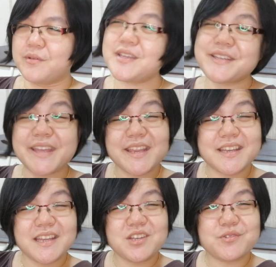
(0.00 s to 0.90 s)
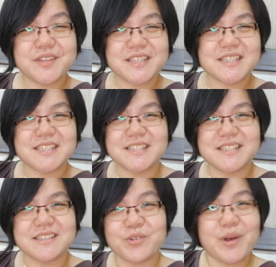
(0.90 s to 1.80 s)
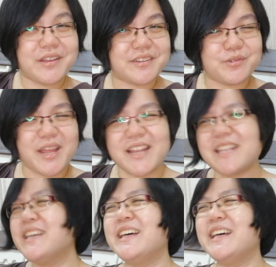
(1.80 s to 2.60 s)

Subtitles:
which again, introverts know how to do that.